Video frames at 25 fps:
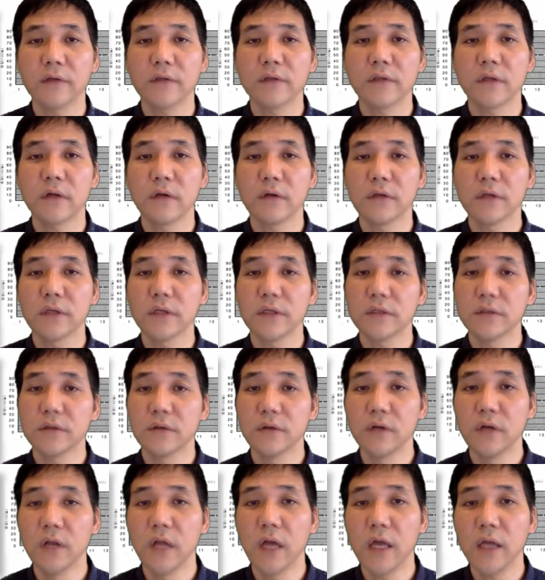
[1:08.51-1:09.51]
studied
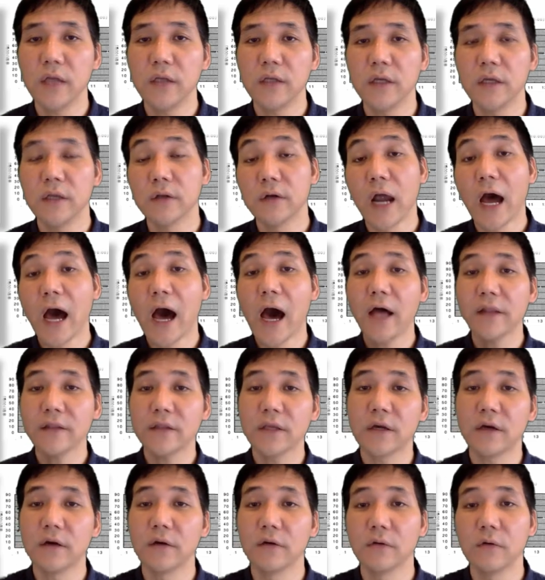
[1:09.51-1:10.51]
related
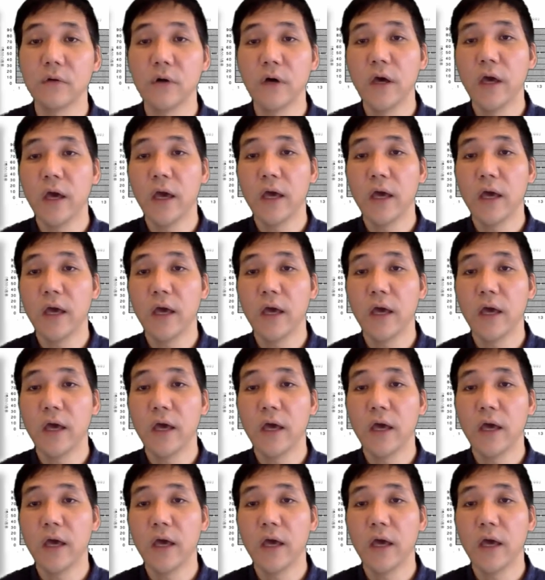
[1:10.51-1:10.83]
article